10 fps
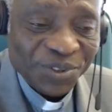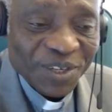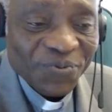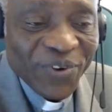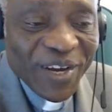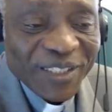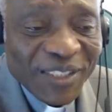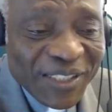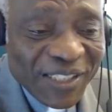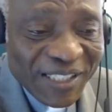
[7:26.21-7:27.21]
The first
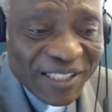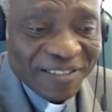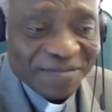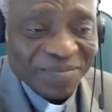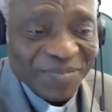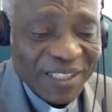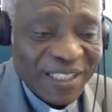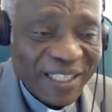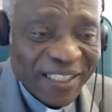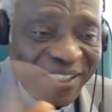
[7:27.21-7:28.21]
C,
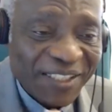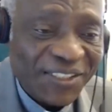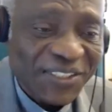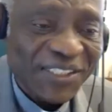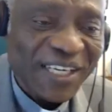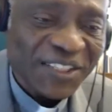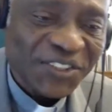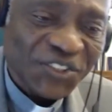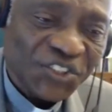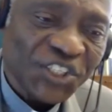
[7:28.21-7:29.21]
let us see as
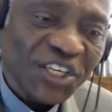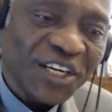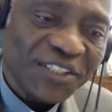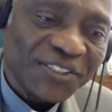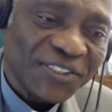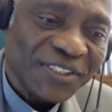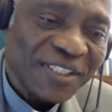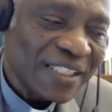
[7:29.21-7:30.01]
in Charles.